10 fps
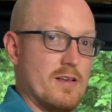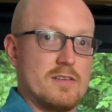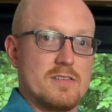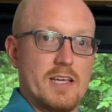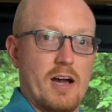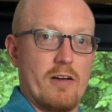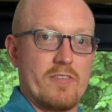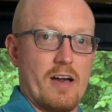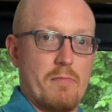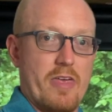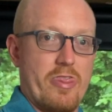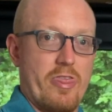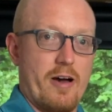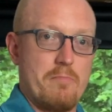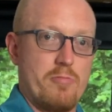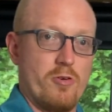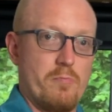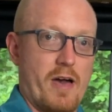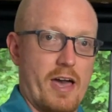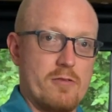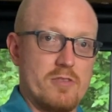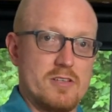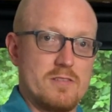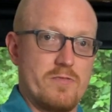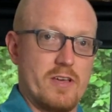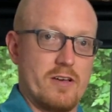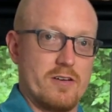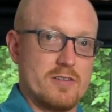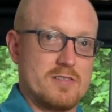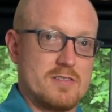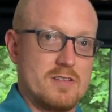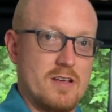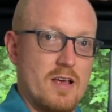See how got my thumb pulled back with these fingers.